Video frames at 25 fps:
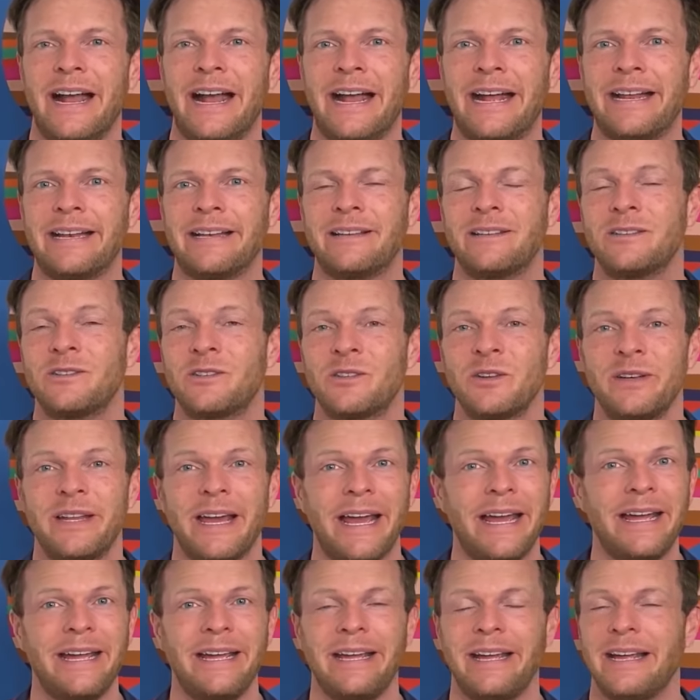And
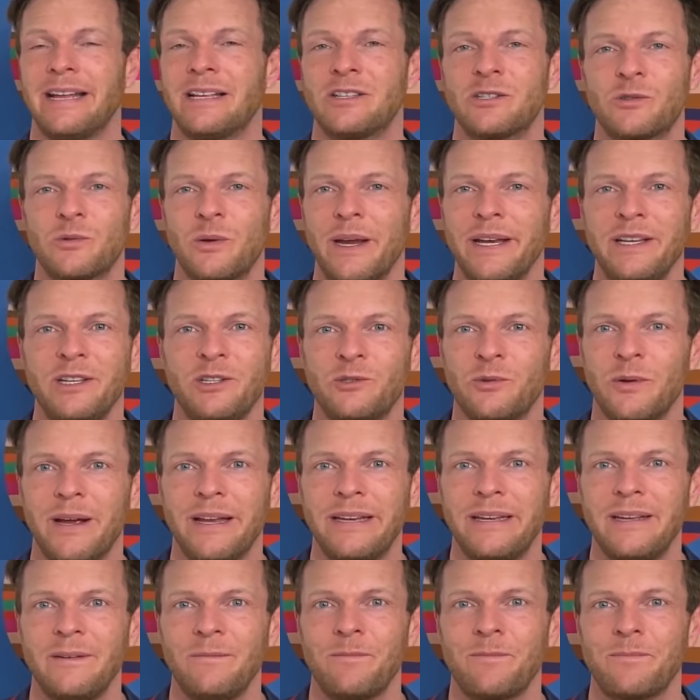today it's
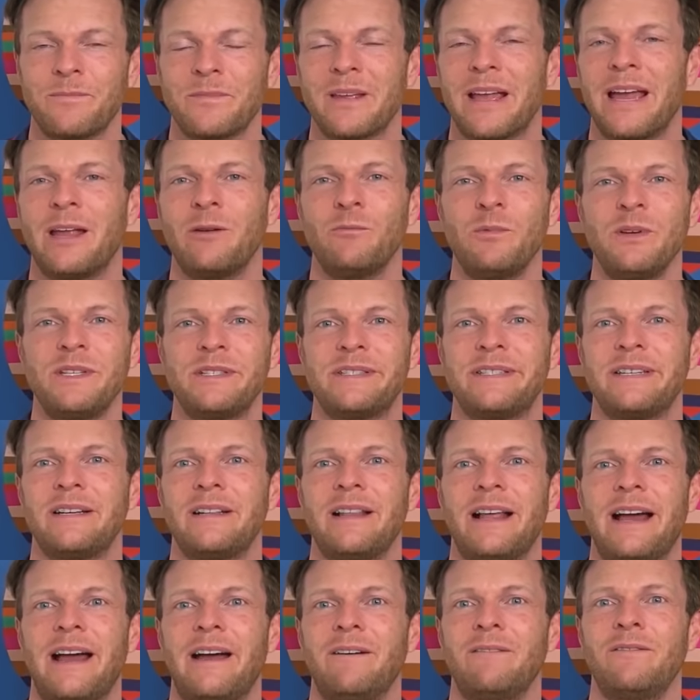2020 and we
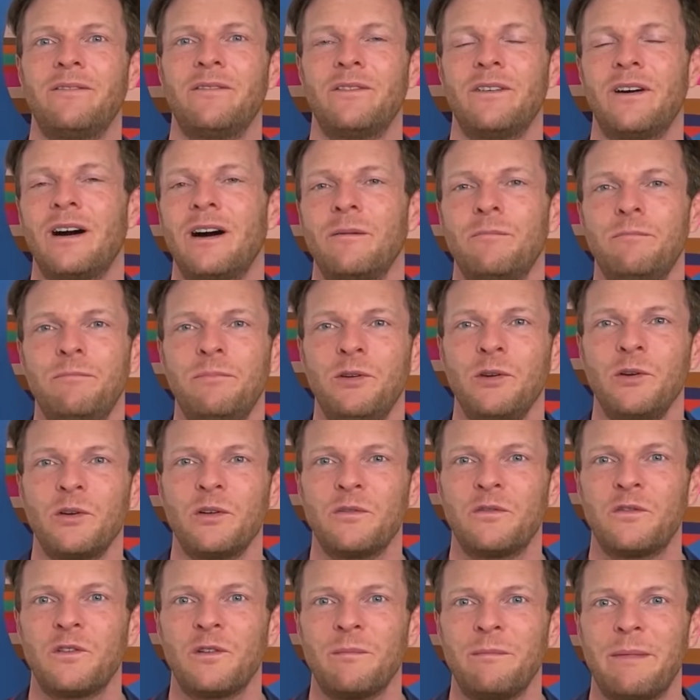still have a
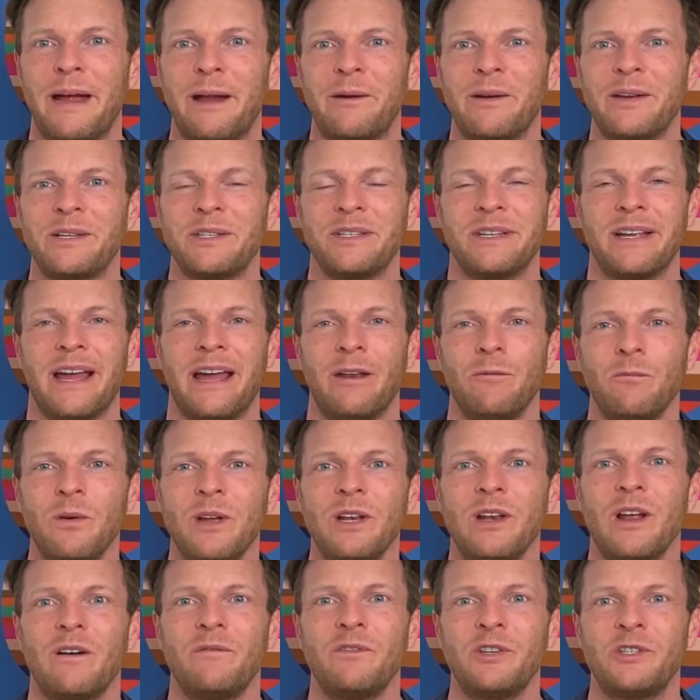beautiful marriage and
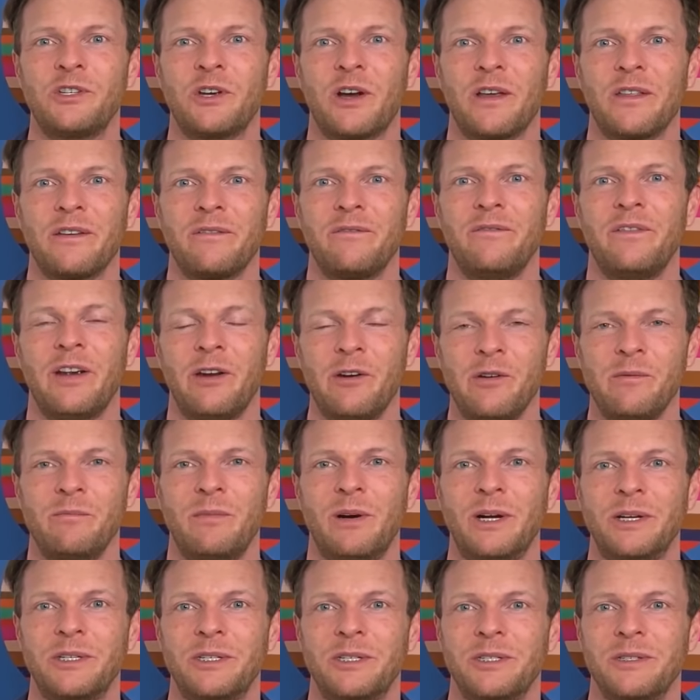we love each other very
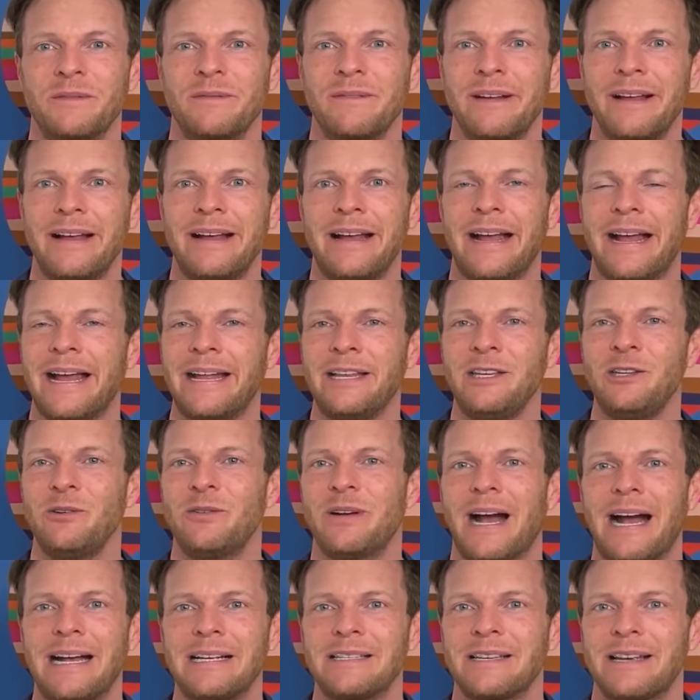much. And you
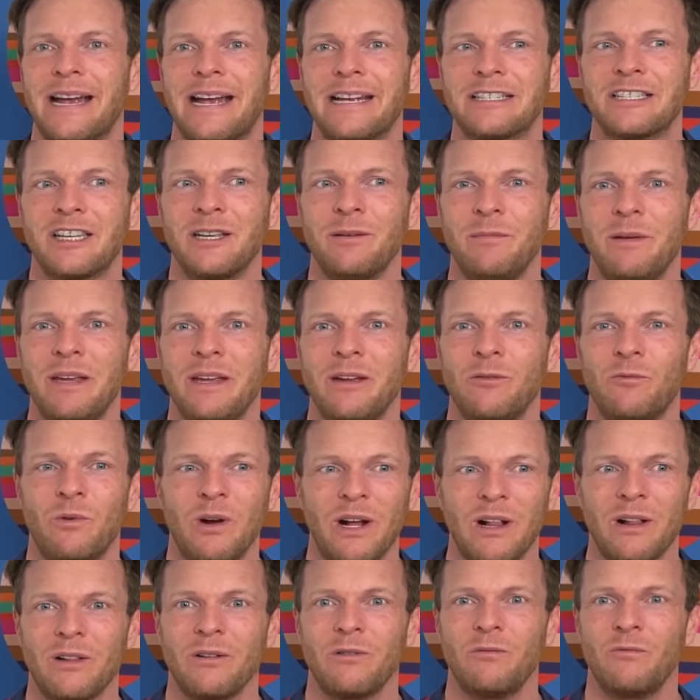guys are asking me,
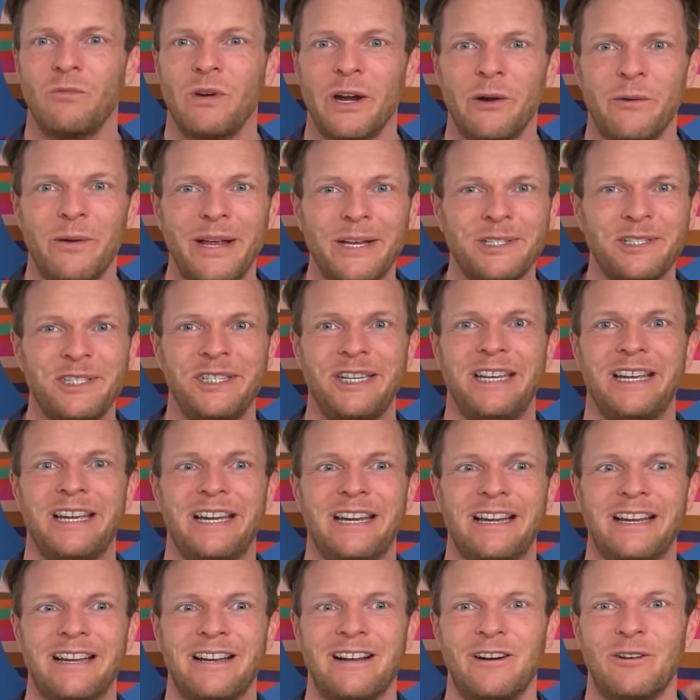well, where is
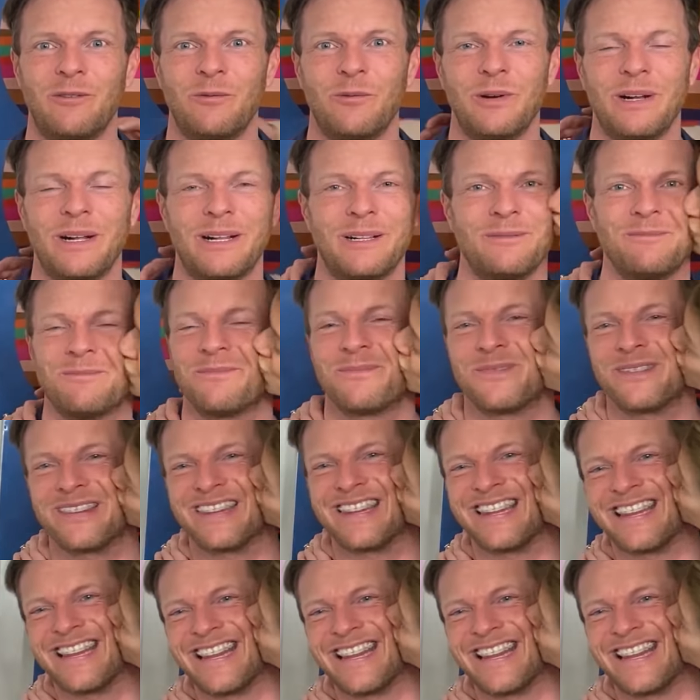she? Well,